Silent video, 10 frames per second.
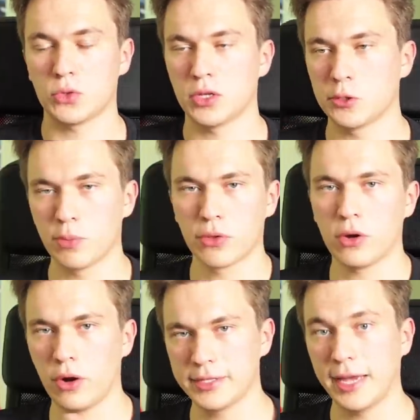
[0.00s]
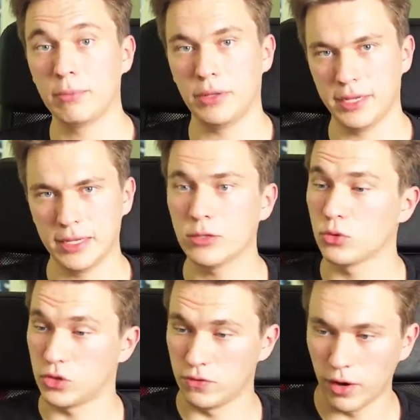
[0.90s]
sells both cards and playsets,
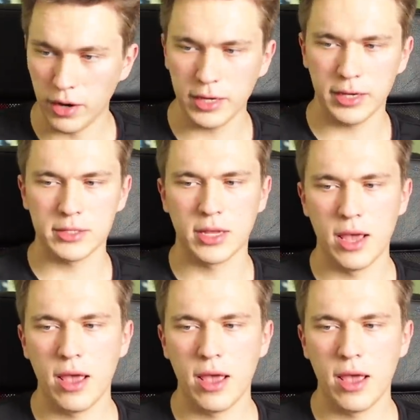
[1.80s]
which is very nice.